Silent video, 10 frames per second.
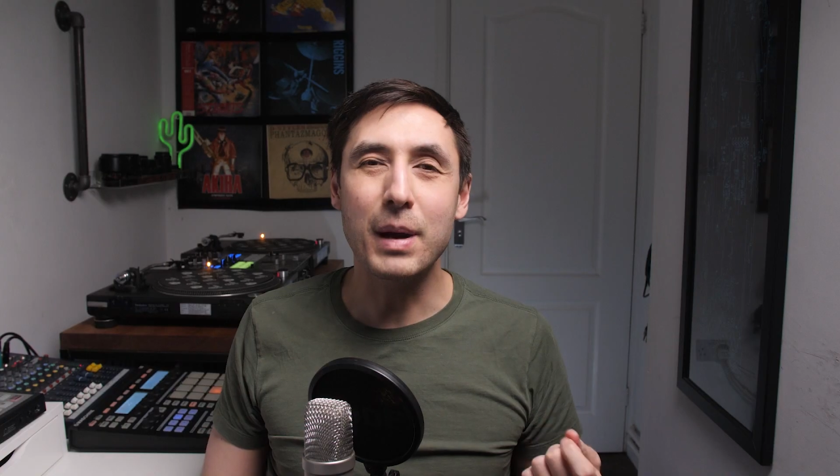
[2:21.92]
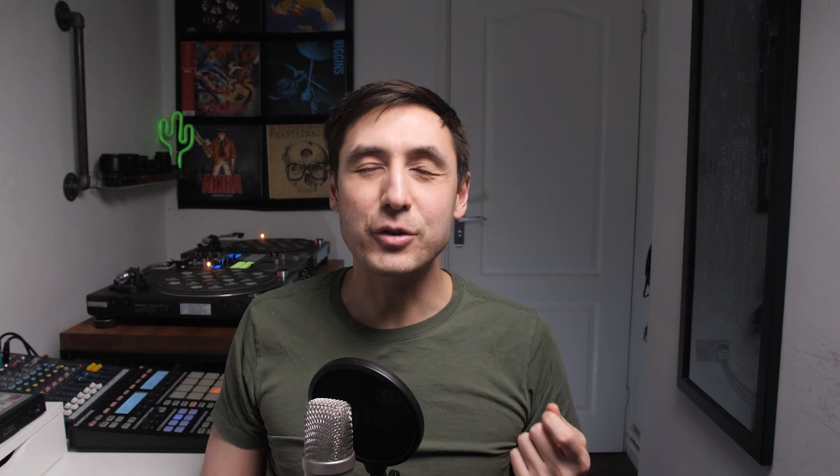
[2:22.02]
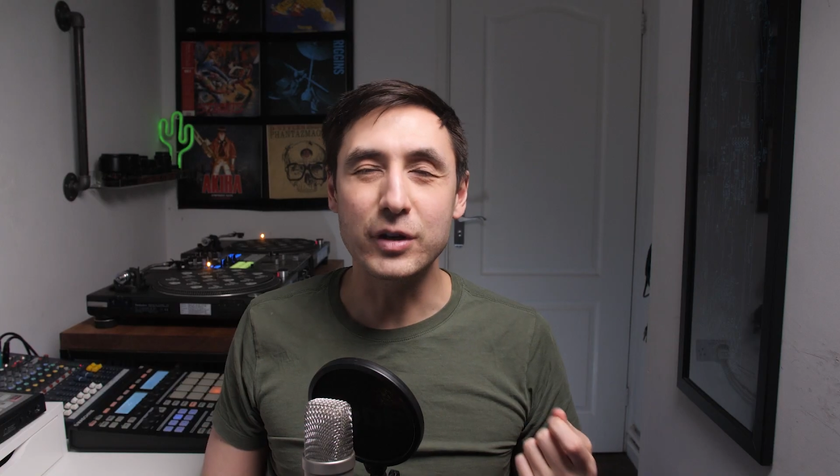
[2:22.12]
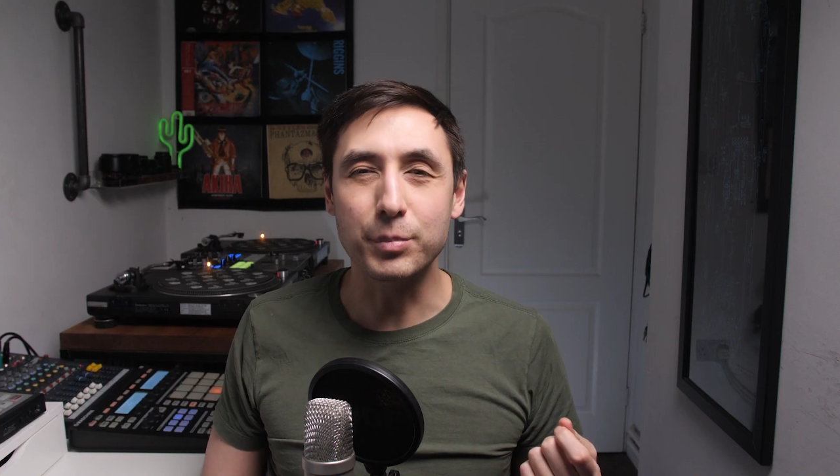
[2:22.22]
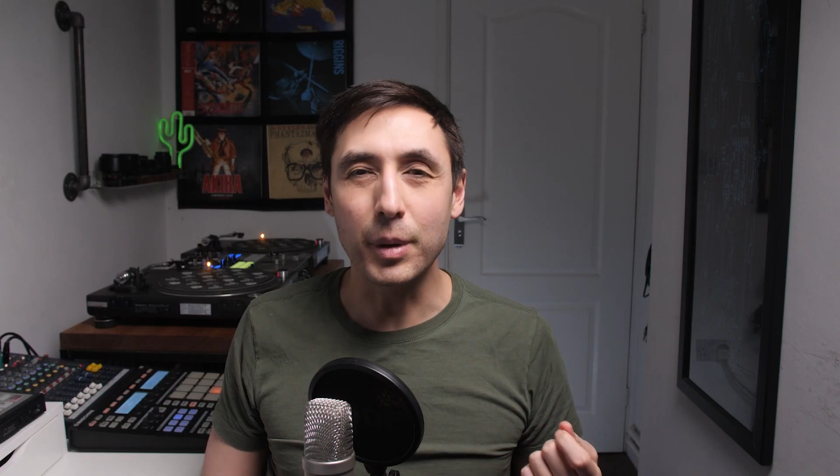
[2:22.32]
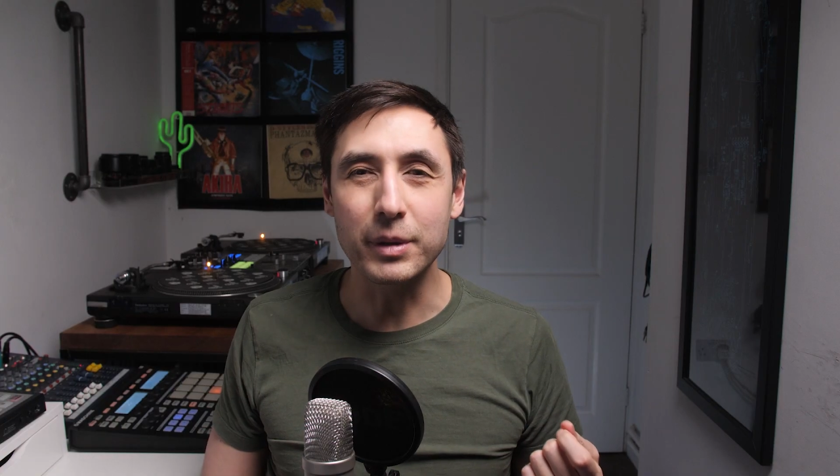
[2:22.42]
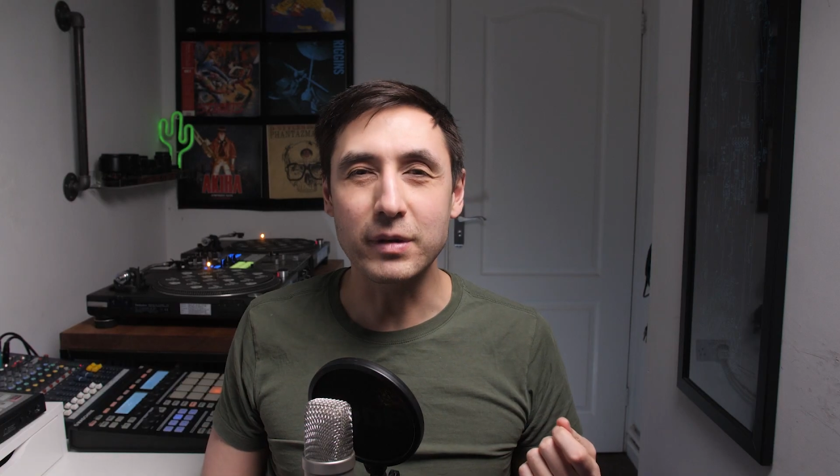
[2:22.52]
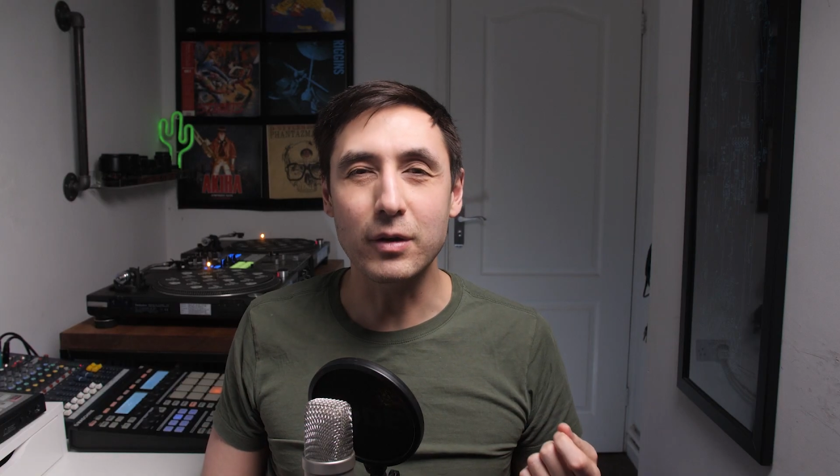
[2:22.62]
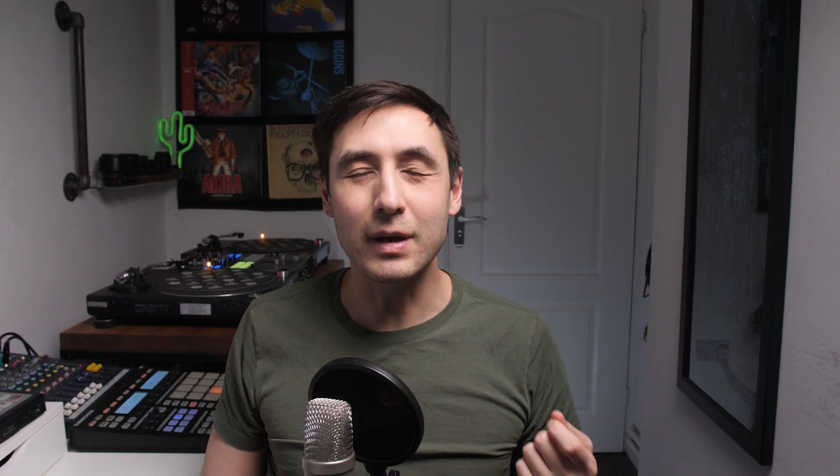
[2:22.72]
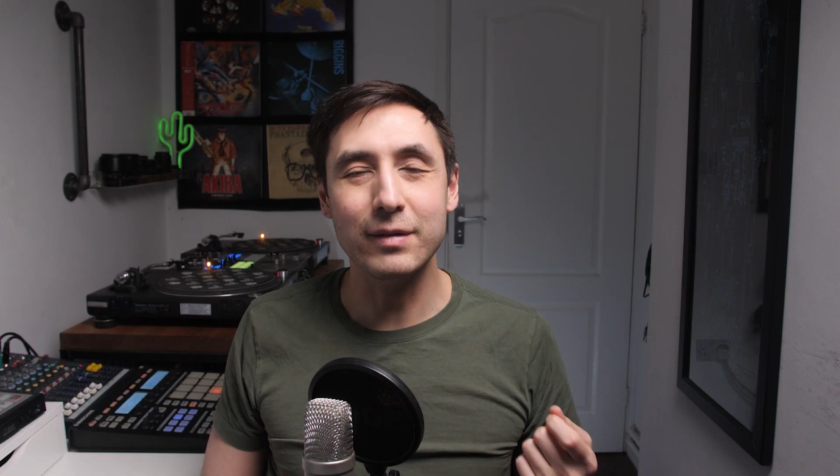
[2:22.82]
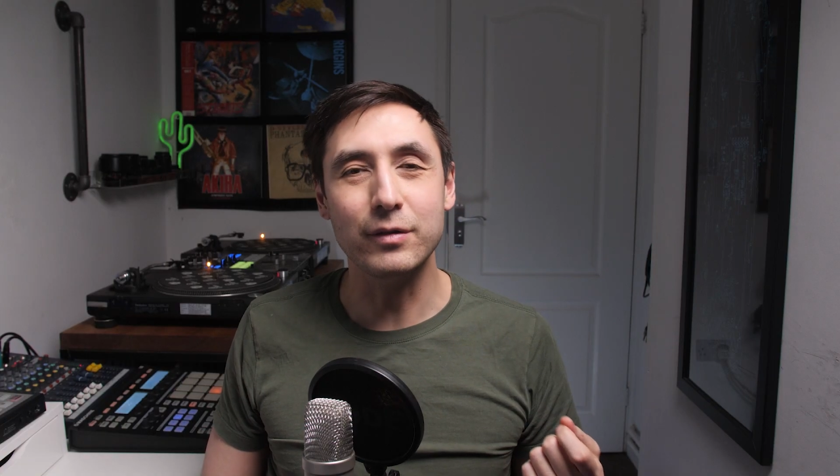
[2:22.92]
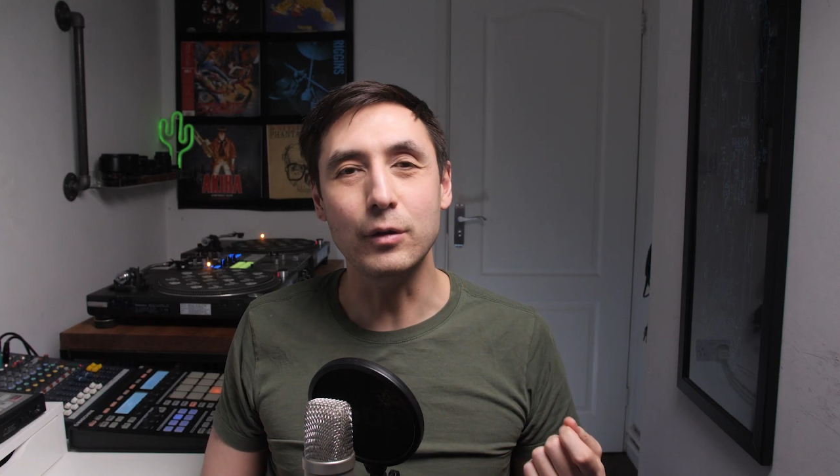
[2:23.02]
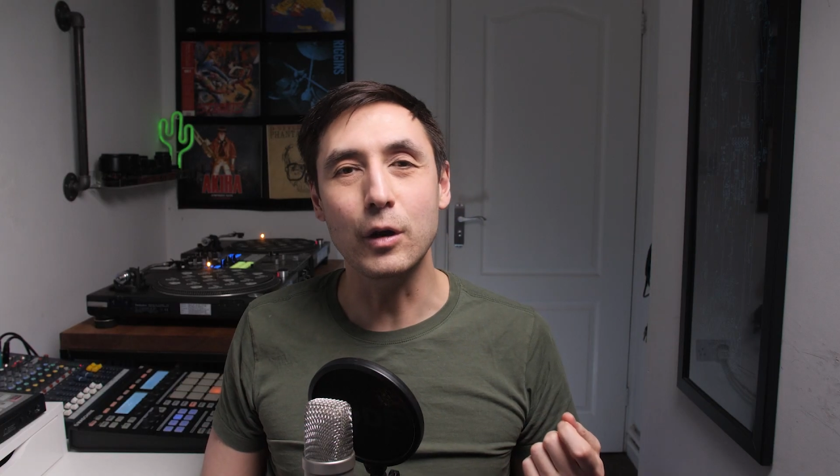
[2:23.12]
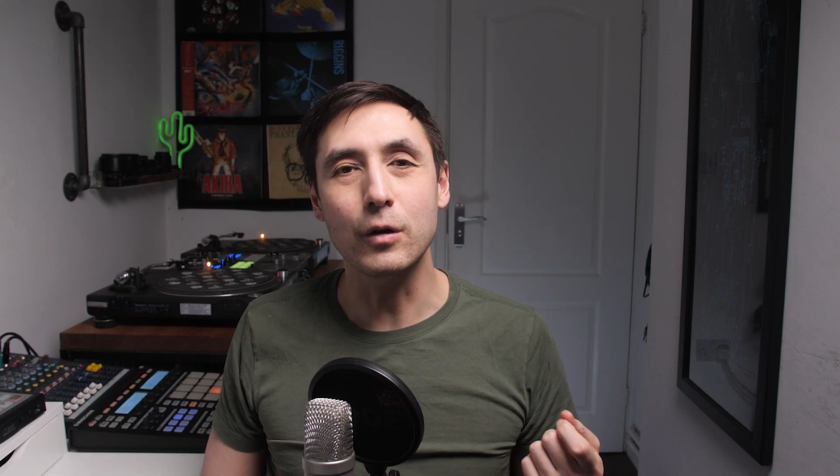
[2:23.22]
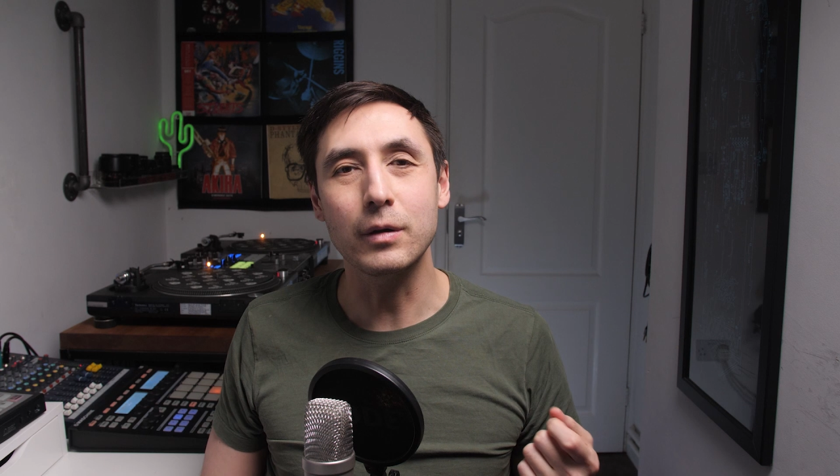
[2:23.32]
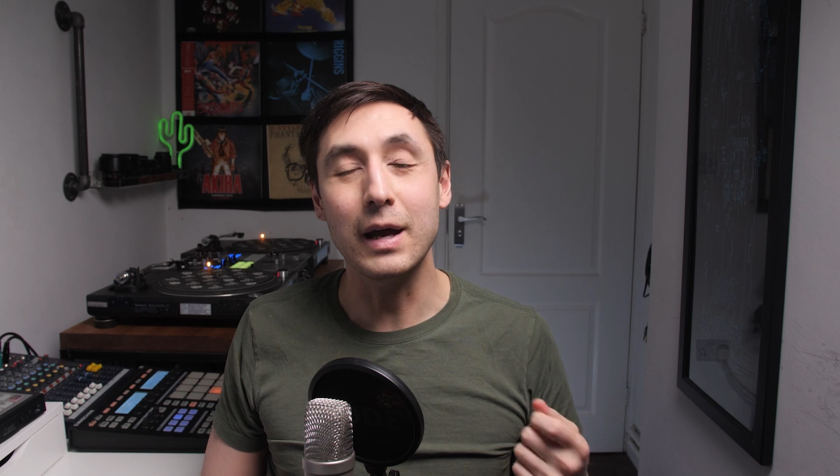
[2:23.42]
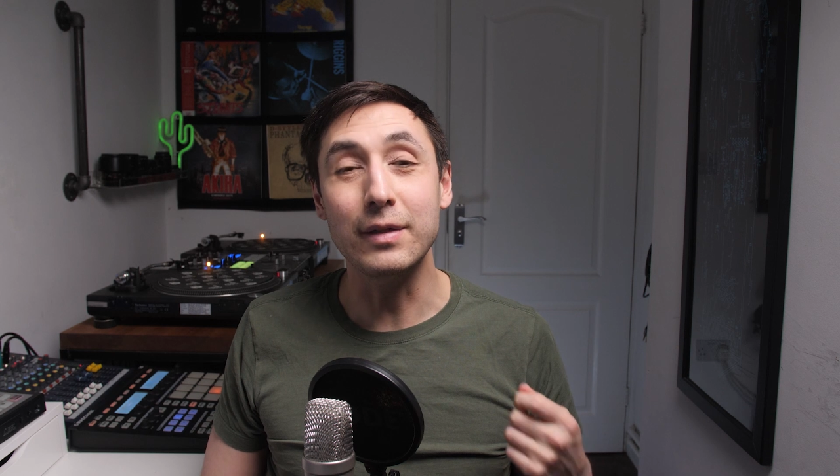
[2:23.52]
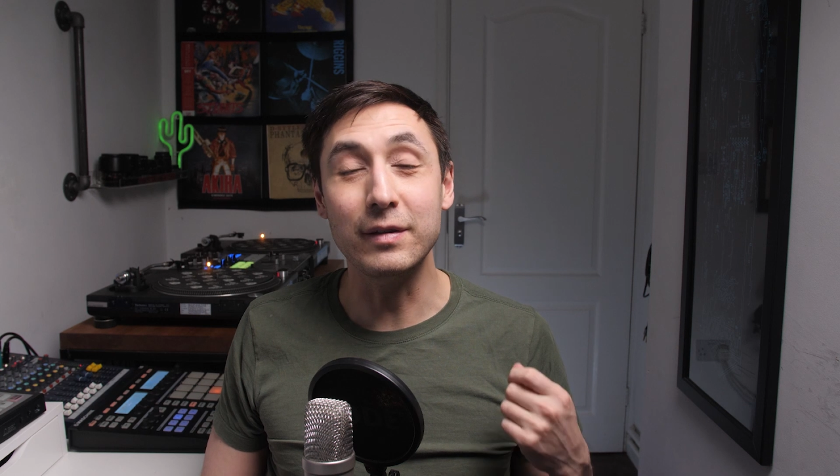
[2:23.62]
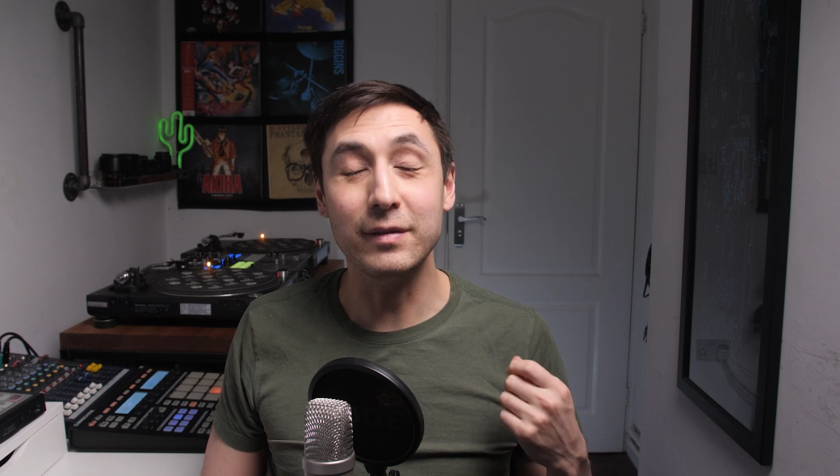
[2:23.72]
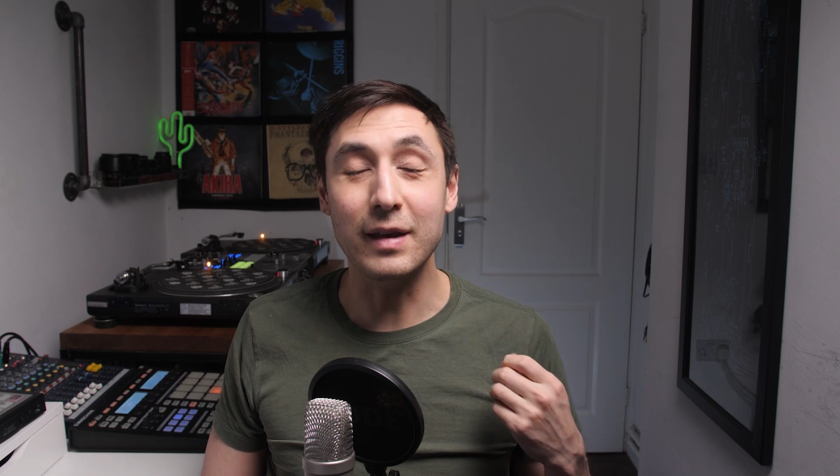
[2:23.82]
batteries probably don't last too long,
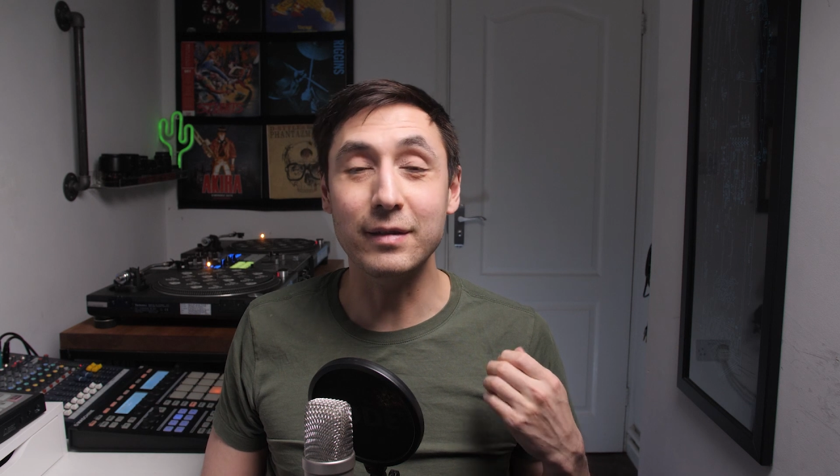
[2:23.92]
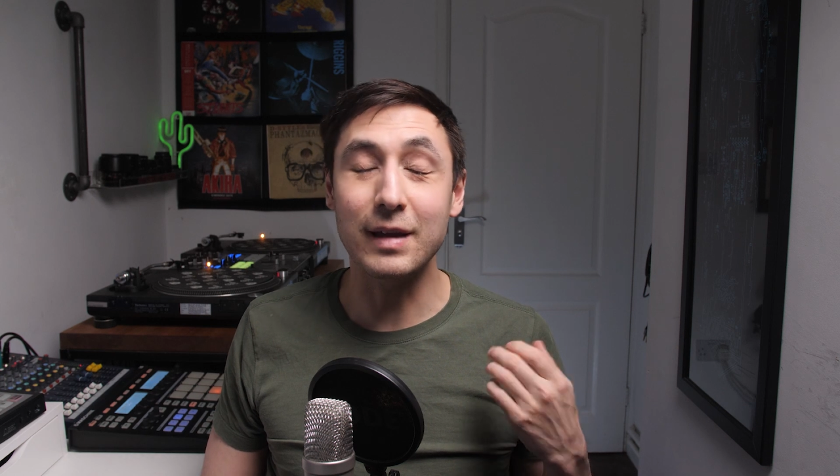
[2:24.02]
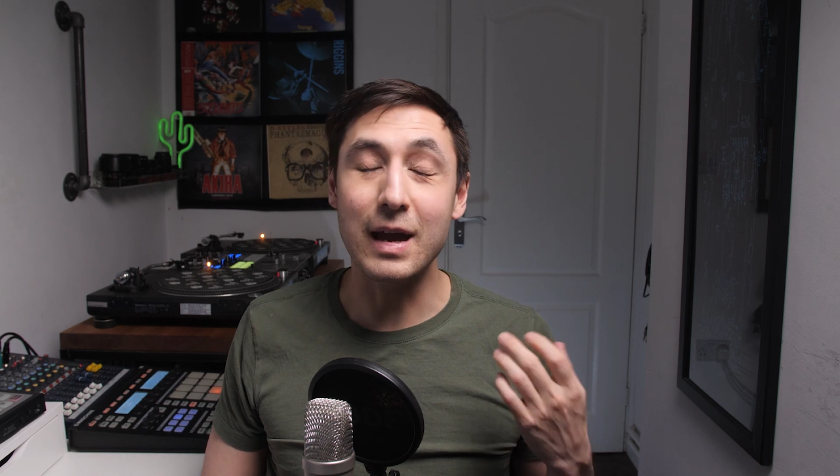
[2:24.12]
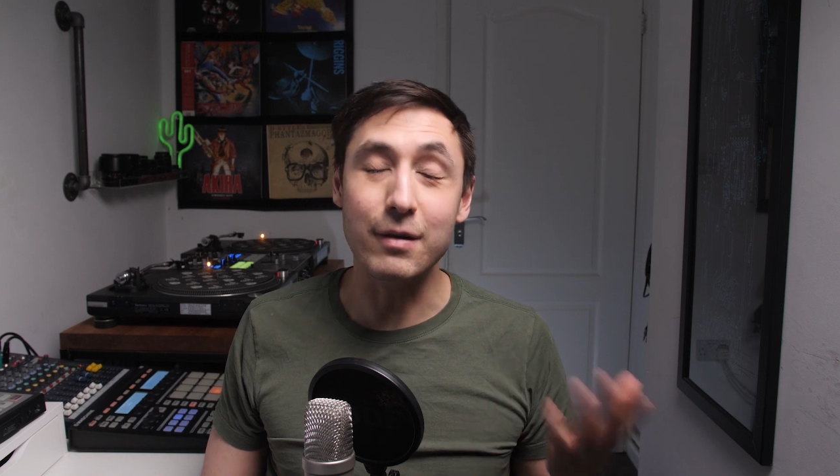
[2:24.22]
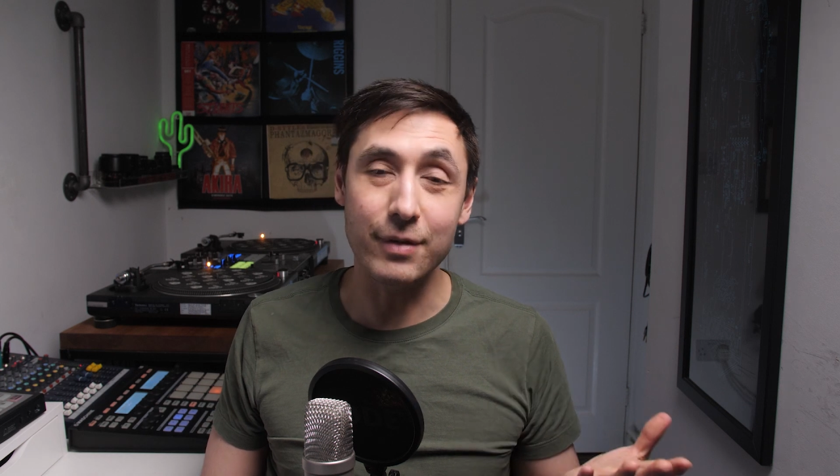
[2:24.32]
and this takes care